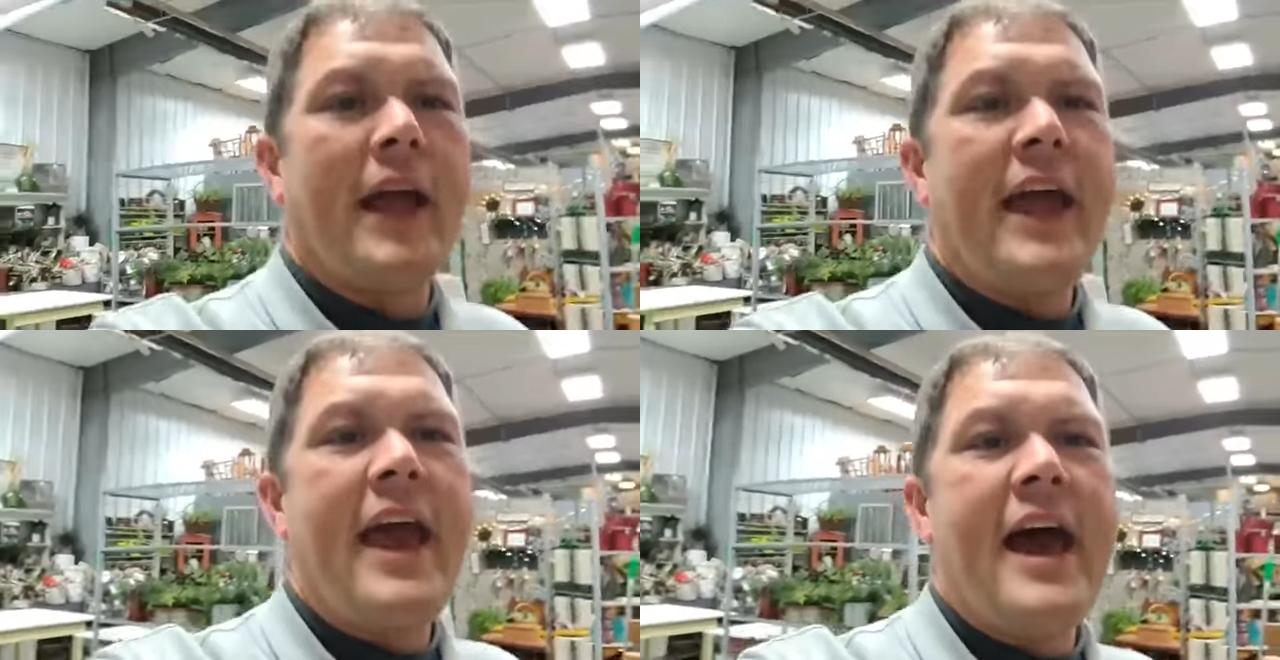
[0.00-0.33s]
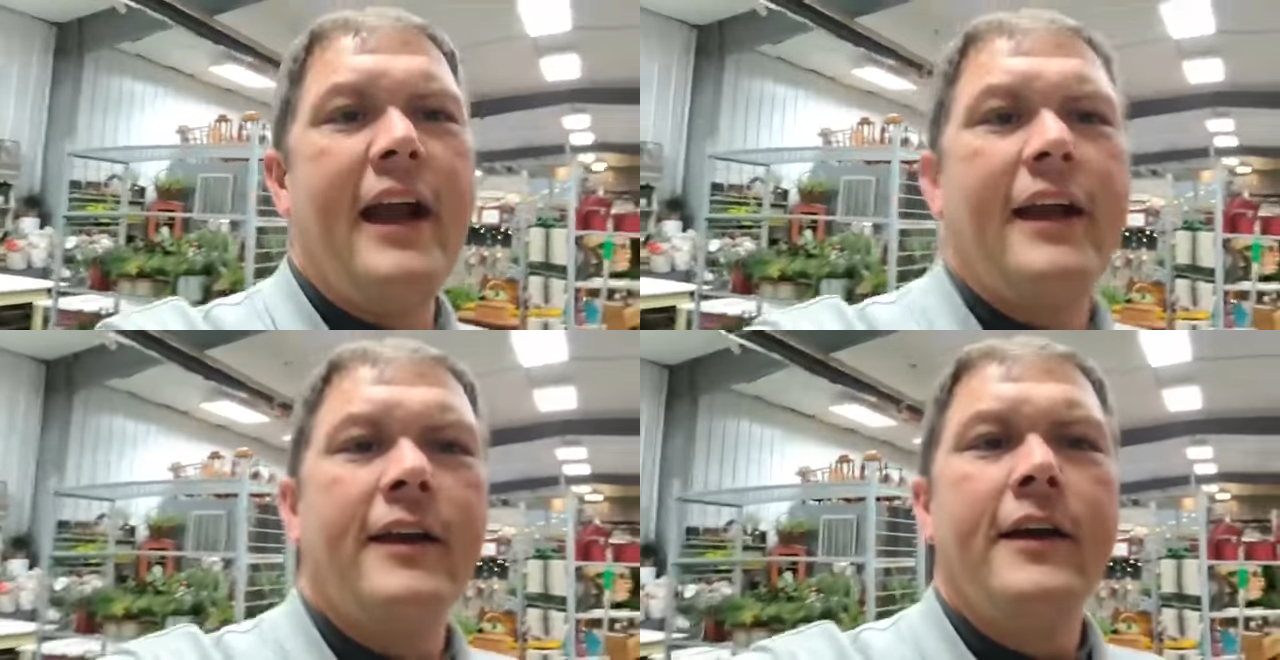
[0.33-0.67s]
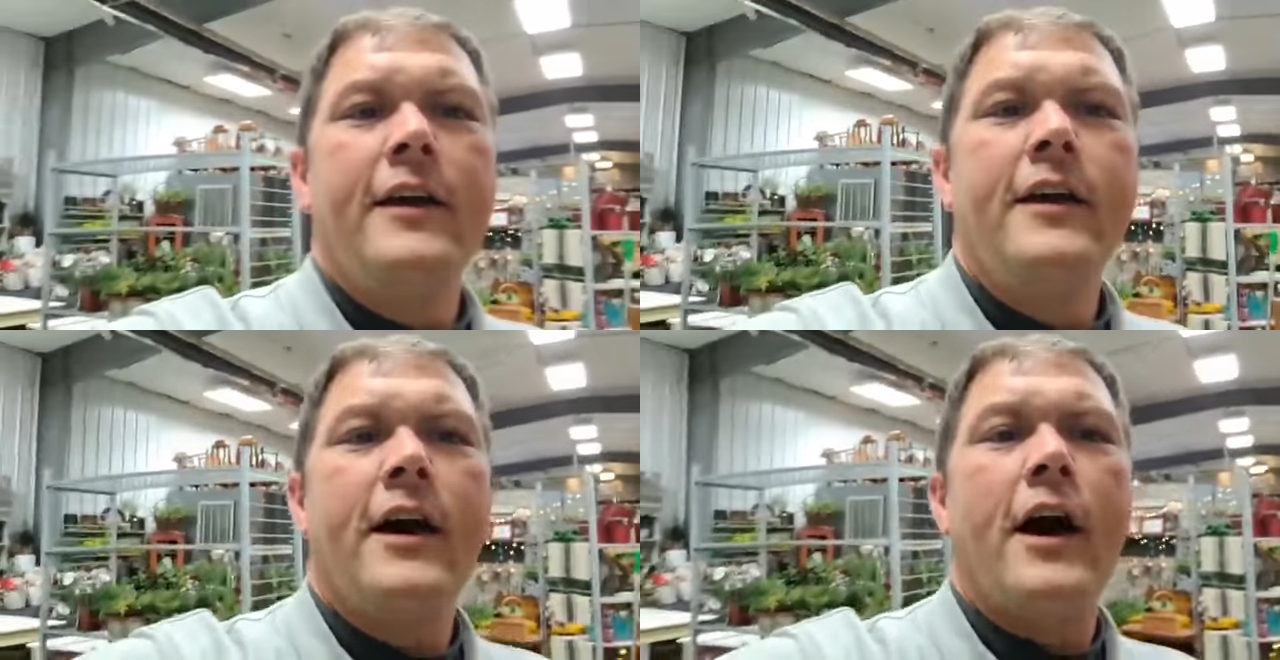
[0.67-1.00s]
I had it.
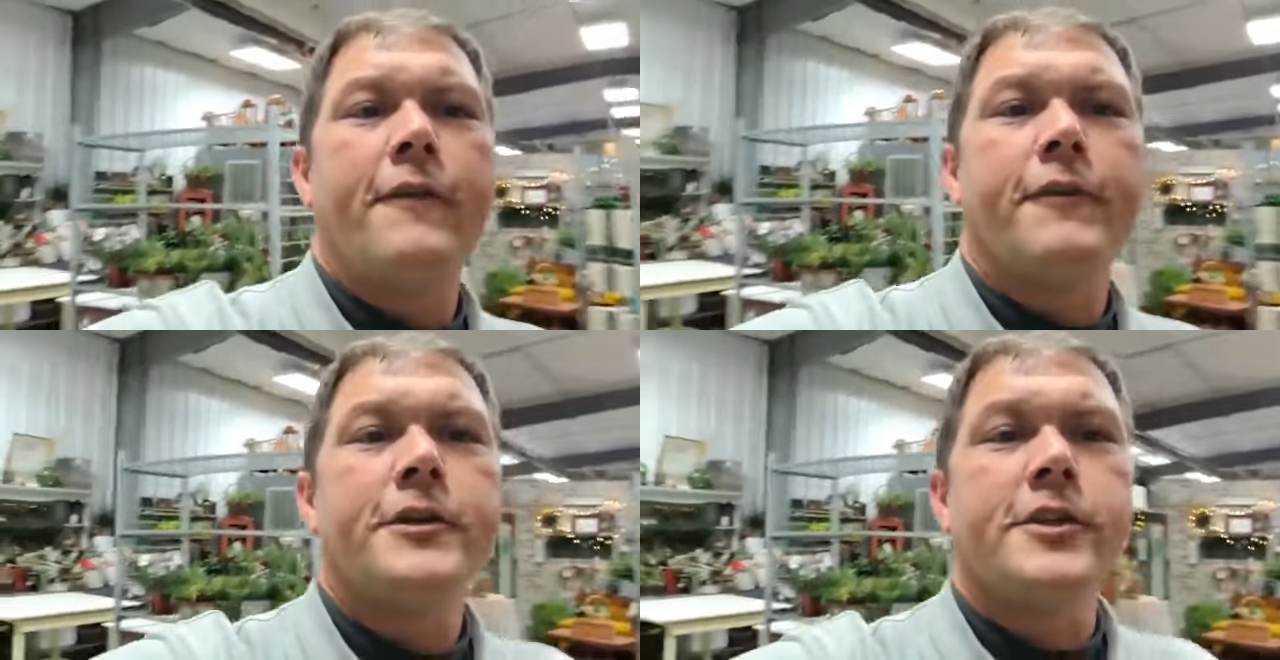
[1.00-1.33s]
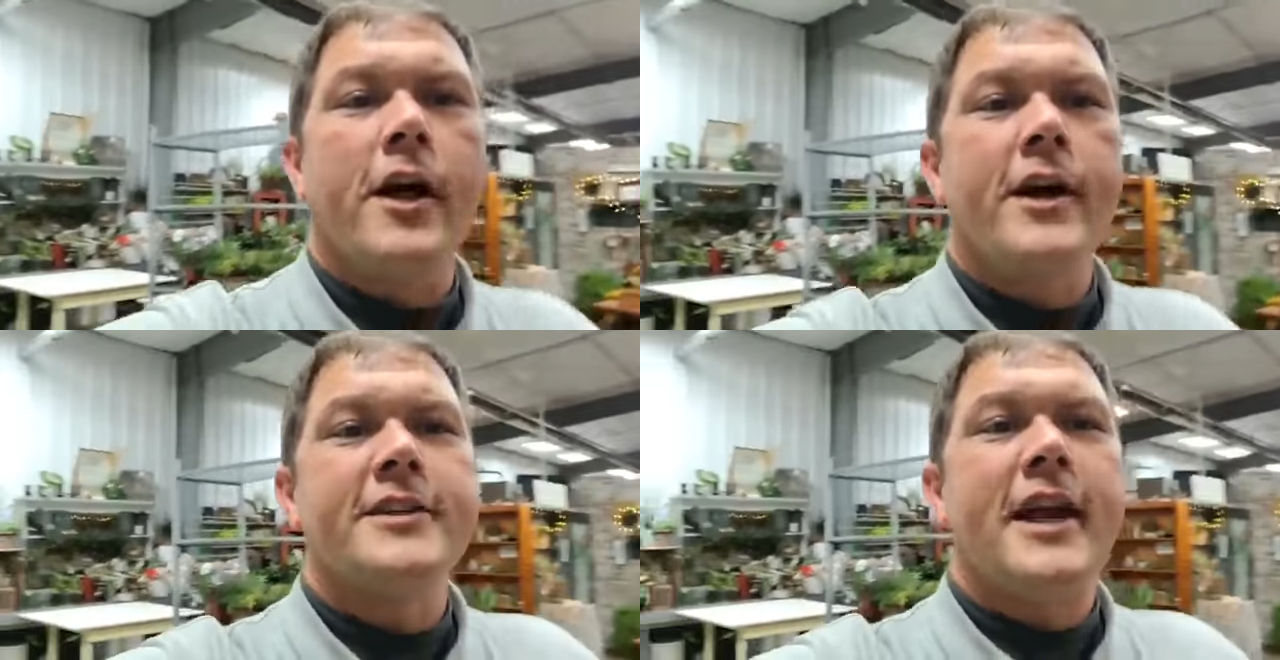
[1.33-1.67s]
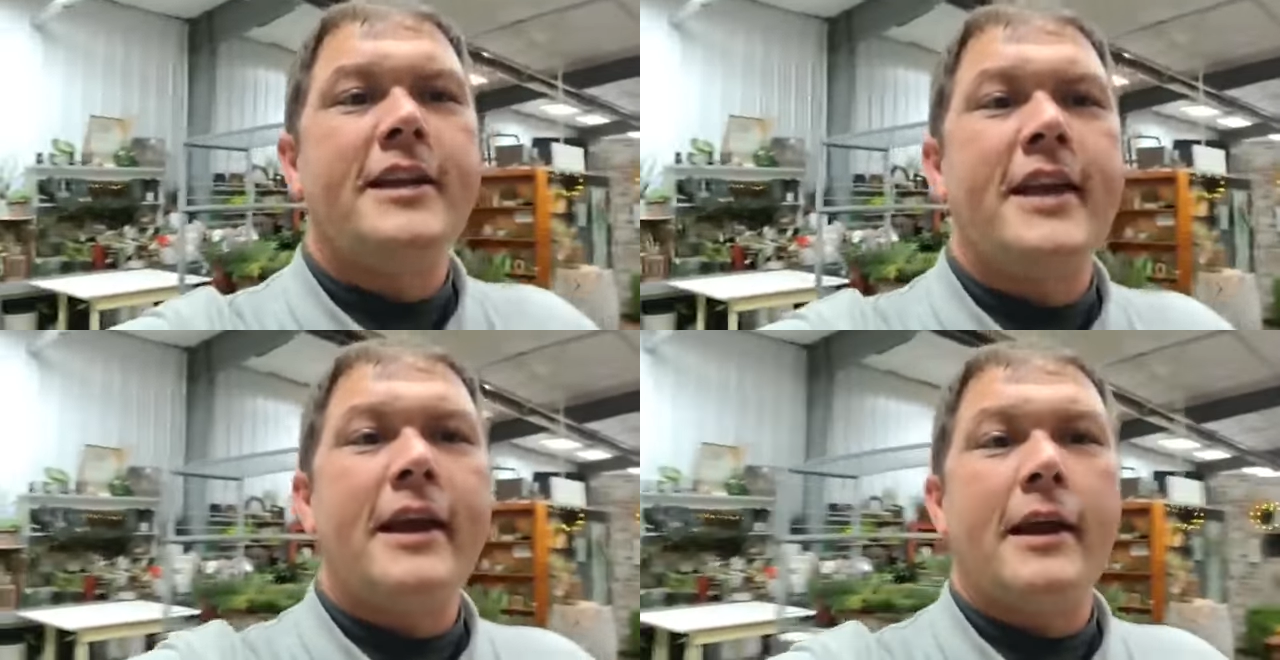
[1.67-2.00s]
For as long as I
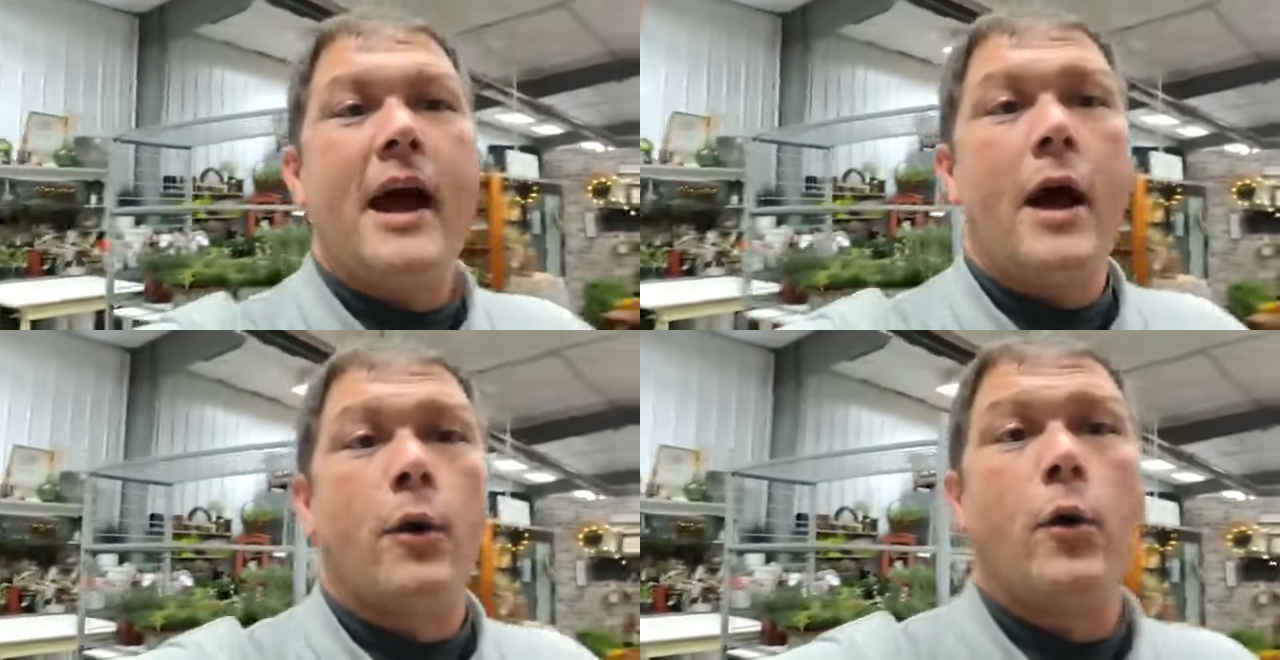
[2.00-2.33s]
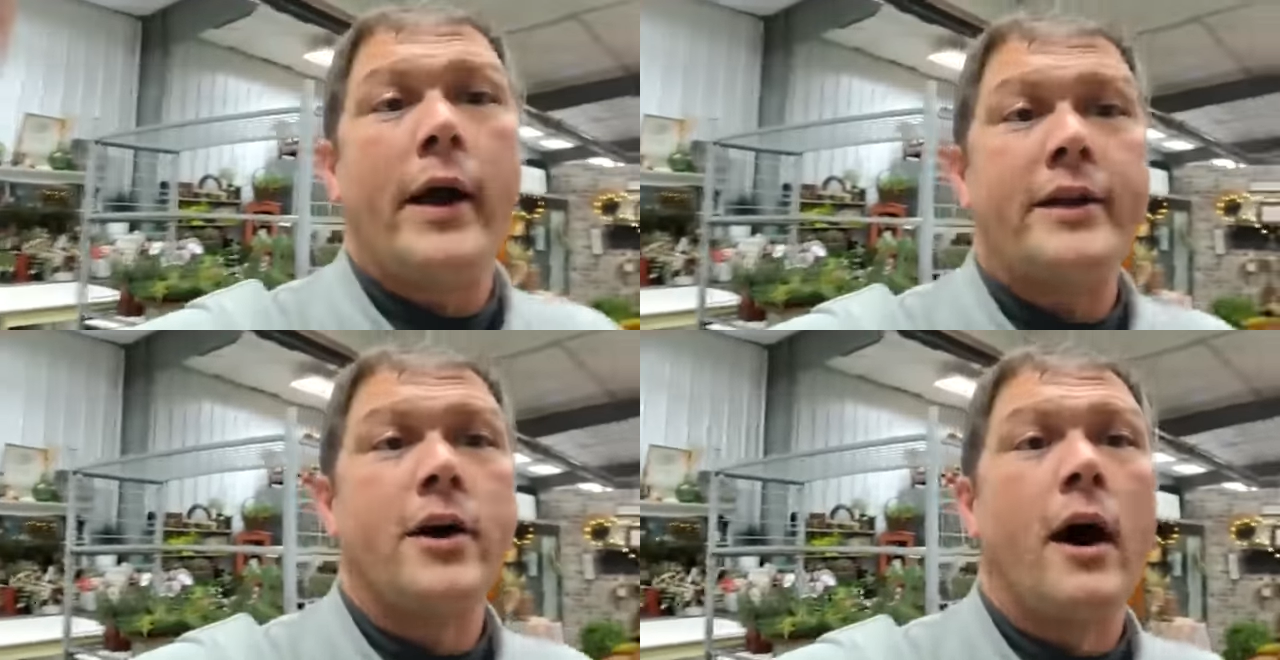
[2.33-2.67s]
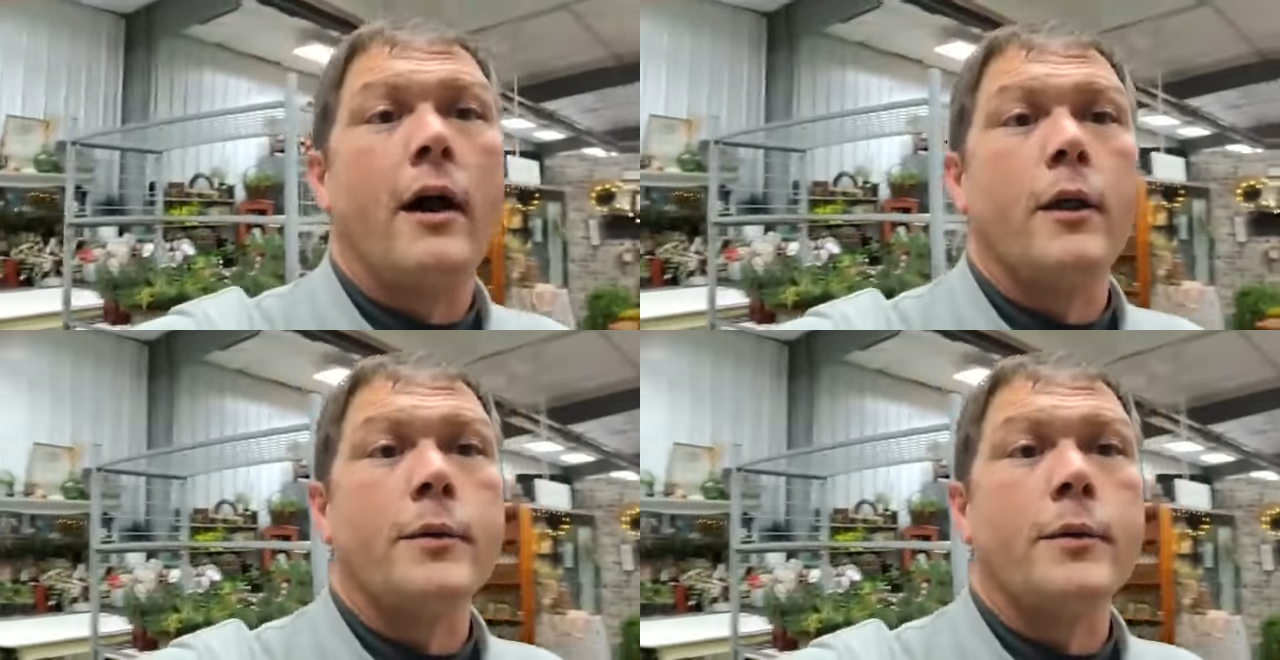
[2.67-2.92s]
did, it got quite tall.